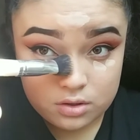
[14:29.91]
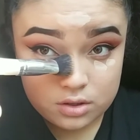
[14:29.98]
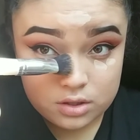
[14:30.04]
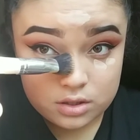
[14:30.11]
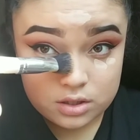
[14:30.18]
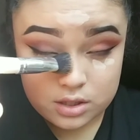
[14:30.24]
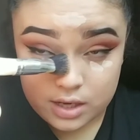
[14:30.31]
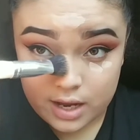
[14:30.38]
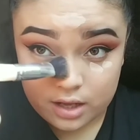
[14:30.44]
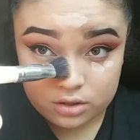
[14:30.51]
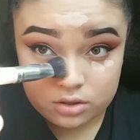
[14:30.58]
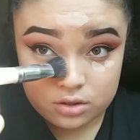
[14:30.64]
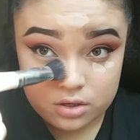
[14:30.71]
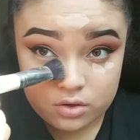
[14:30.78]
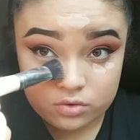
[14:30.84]

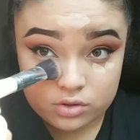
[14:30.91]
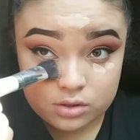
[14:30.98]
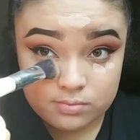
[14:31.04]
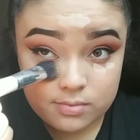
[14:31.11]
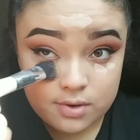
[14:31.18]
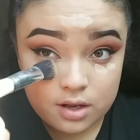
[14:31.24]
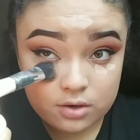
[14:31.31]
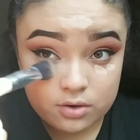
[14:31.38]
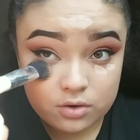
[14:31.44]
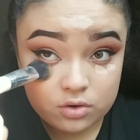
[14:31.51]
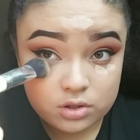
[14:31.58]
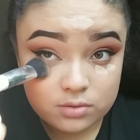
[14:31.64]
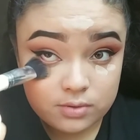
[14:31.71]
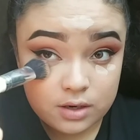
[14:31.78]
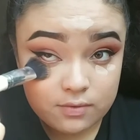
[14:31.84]
snatched nose, smaller
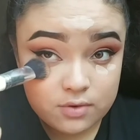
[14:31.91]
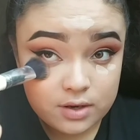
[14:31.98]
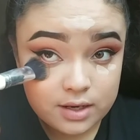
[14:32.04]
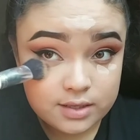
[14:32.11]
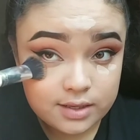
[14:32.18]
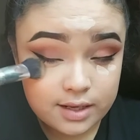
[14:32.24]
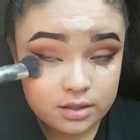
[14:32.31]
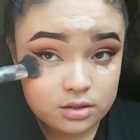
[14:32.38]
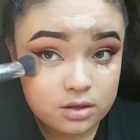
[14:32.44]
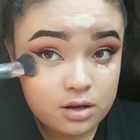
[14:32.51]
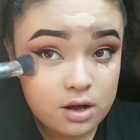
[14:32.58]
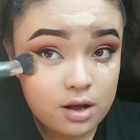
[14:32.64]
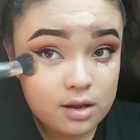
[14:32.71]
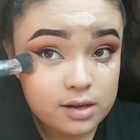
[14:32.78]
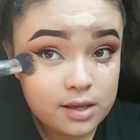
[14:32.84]
nose, whatever you guys like to
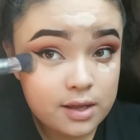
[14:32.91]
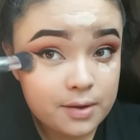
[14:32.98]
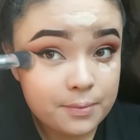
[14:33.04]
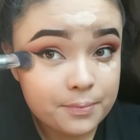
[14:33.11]
call it.